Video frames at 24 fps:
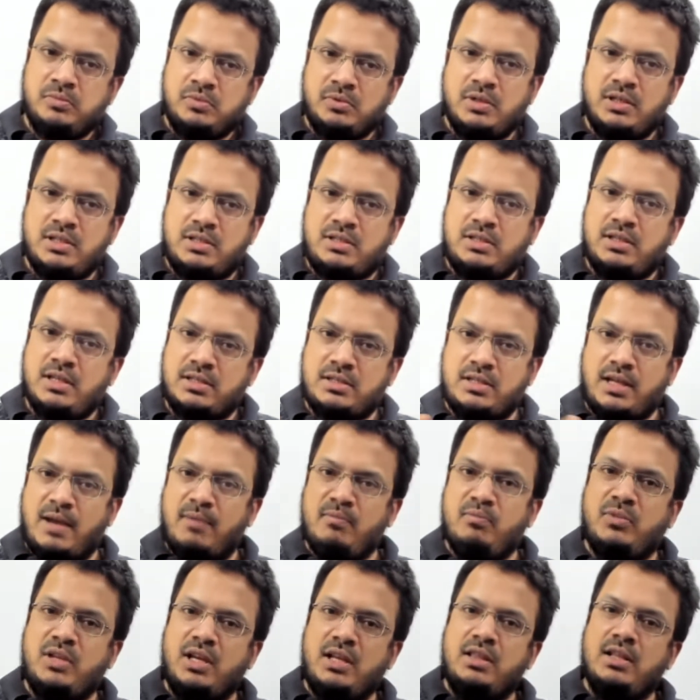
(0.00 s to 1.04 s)
It's the same
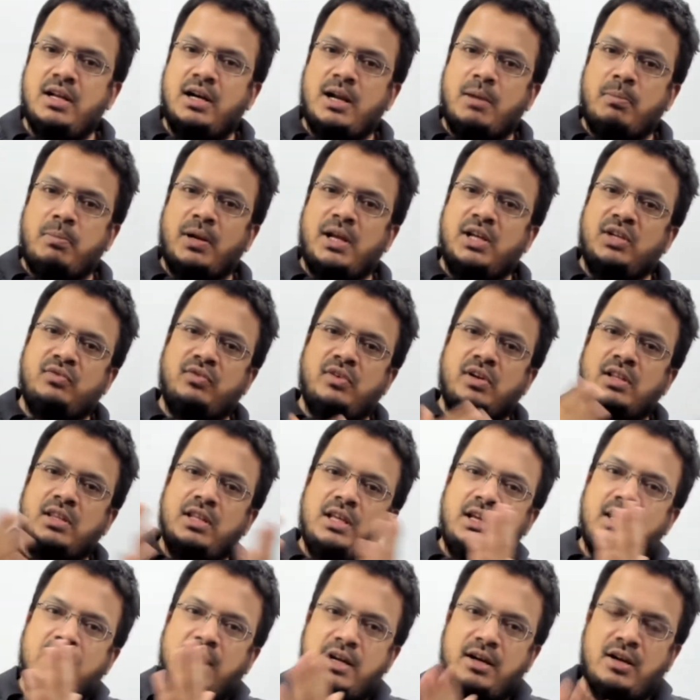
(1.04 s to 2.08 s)
thing that applies for the
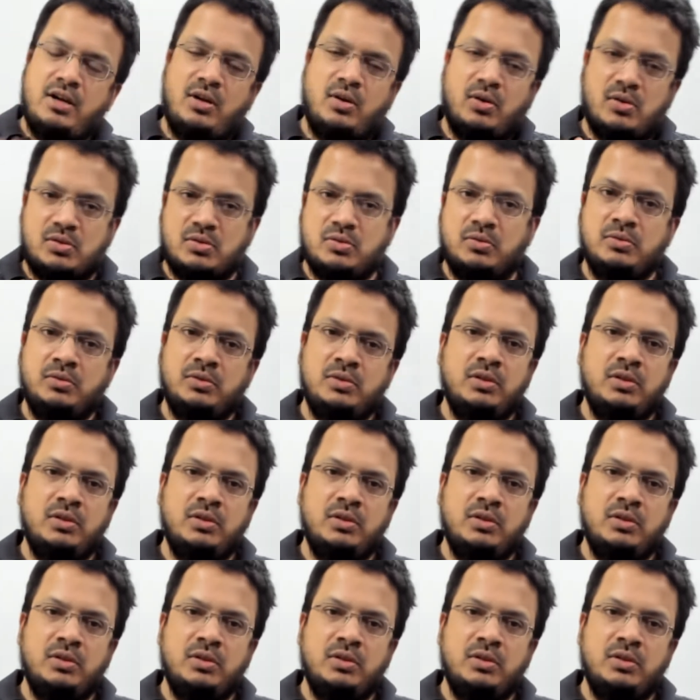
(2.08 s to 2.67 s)
country also.